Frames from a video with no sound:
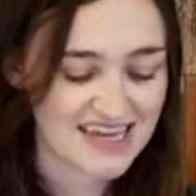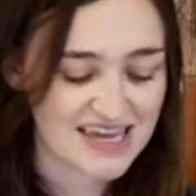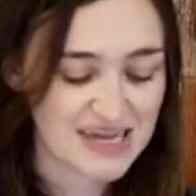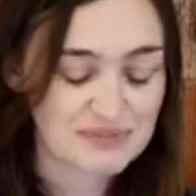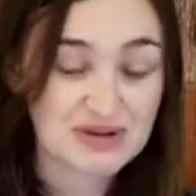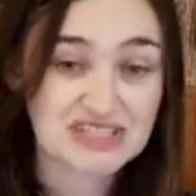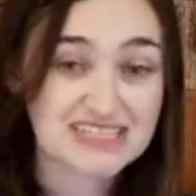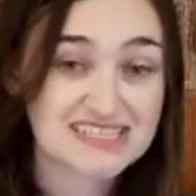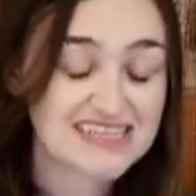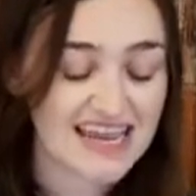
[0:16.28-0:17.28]
It
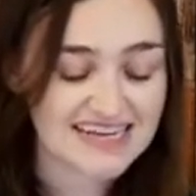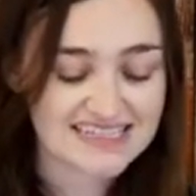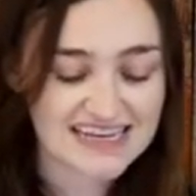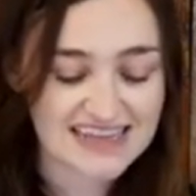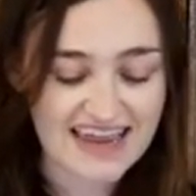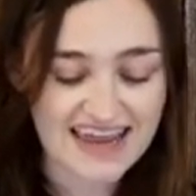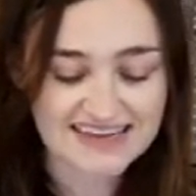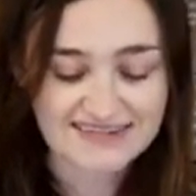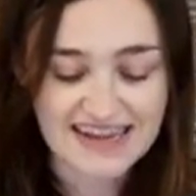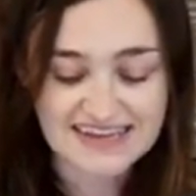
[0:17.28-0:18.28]
pushes the idea that
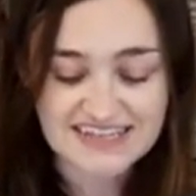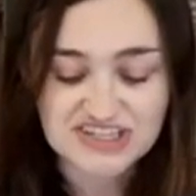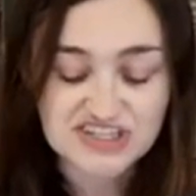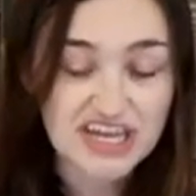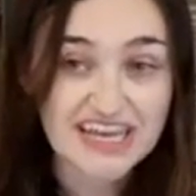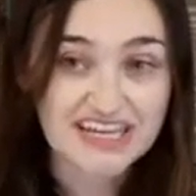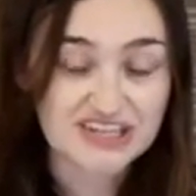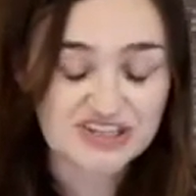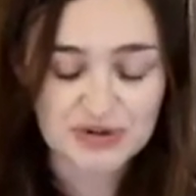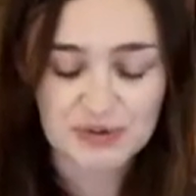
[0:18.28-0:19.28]
I need to
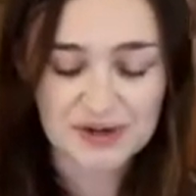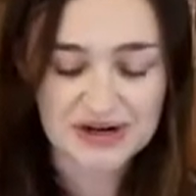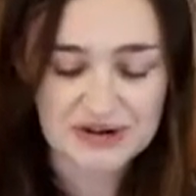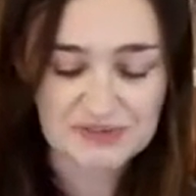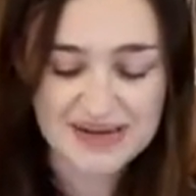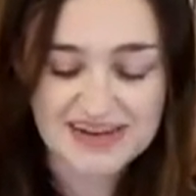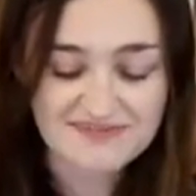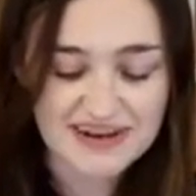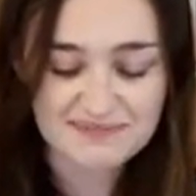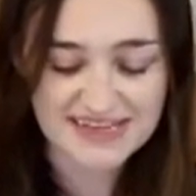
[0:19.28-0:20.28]
change or
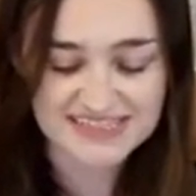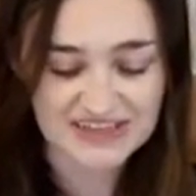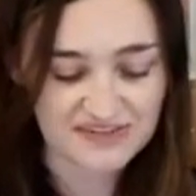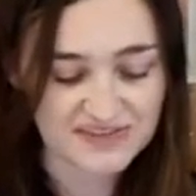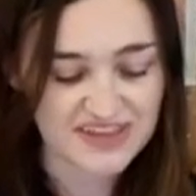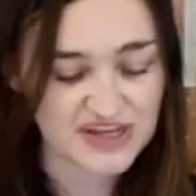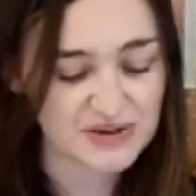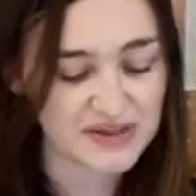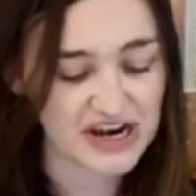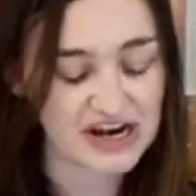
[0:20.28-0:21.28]
reinvent myself in the
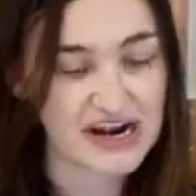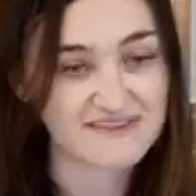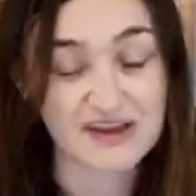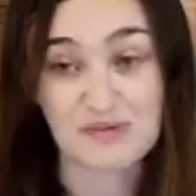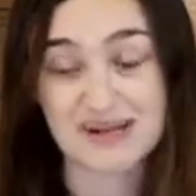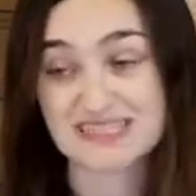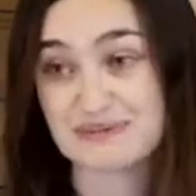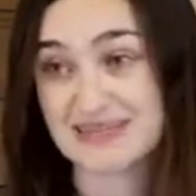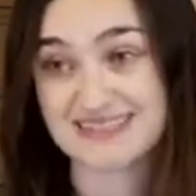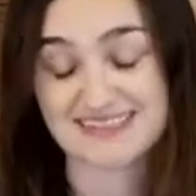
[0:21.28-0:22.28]
new year if I want to
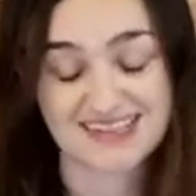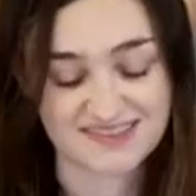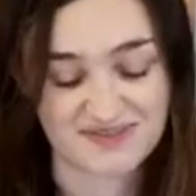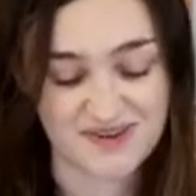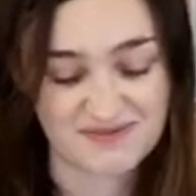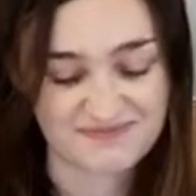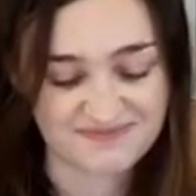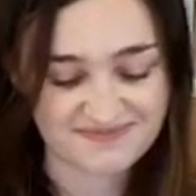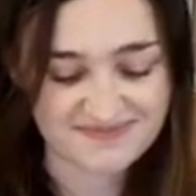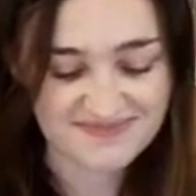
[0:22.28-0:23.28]
be successful.
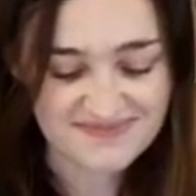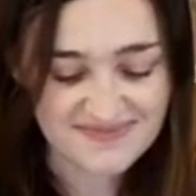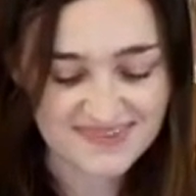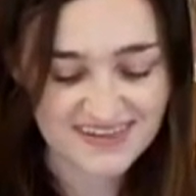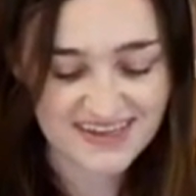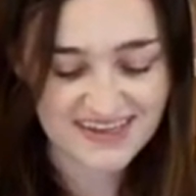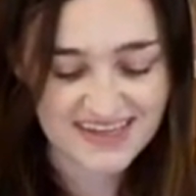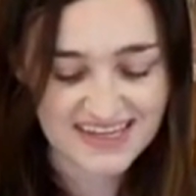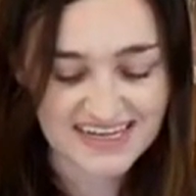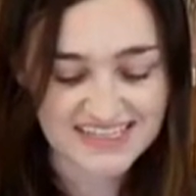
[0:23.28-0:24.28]

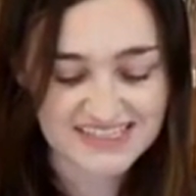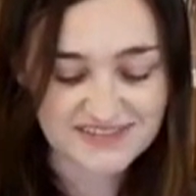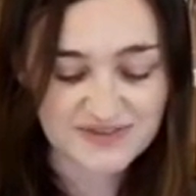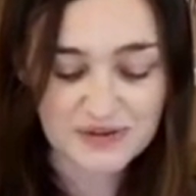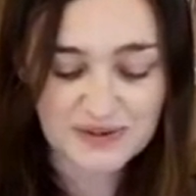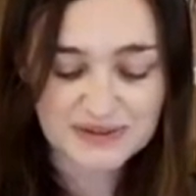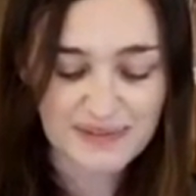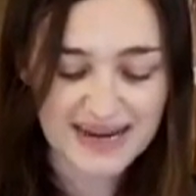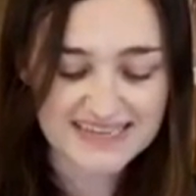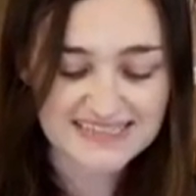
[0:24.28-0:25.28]
It is fueled
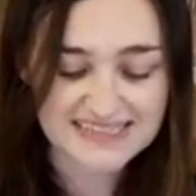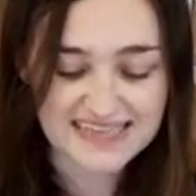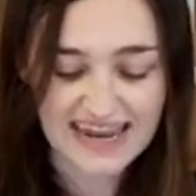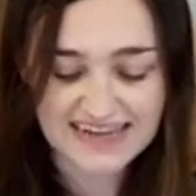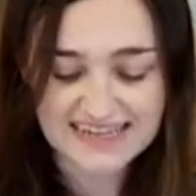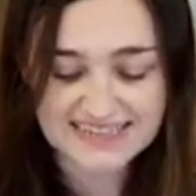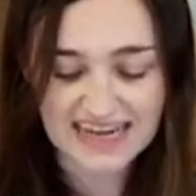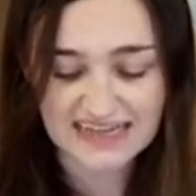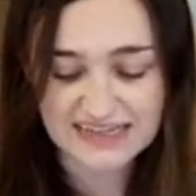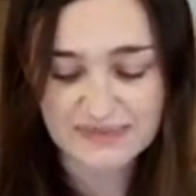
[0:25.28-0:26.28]
by society
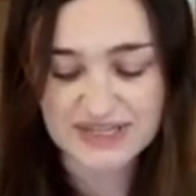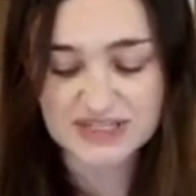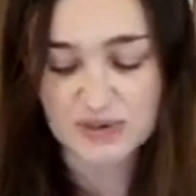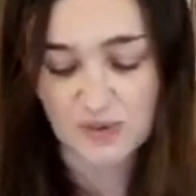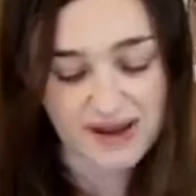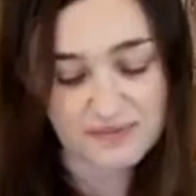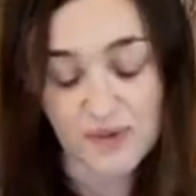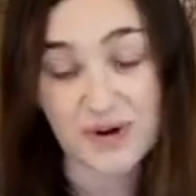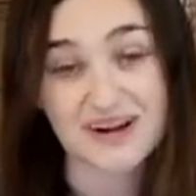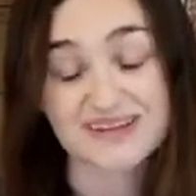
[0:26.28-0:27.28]
telling me to want
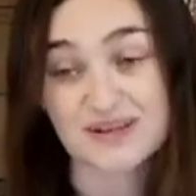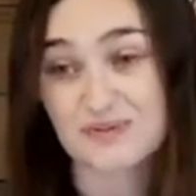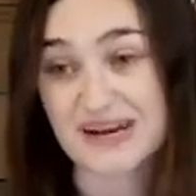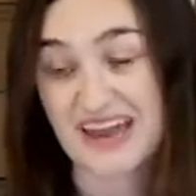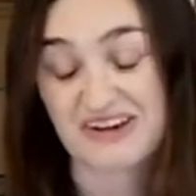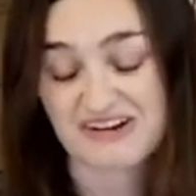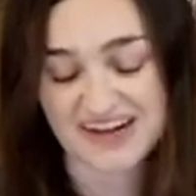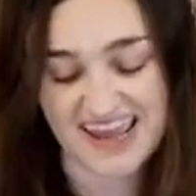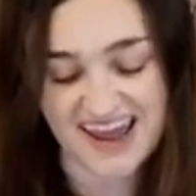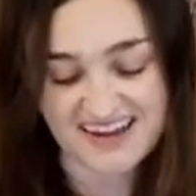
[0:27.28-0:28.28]
more than what I
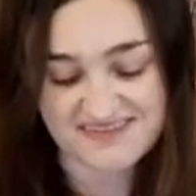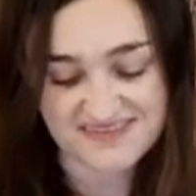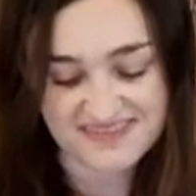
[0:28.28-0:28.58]
already have,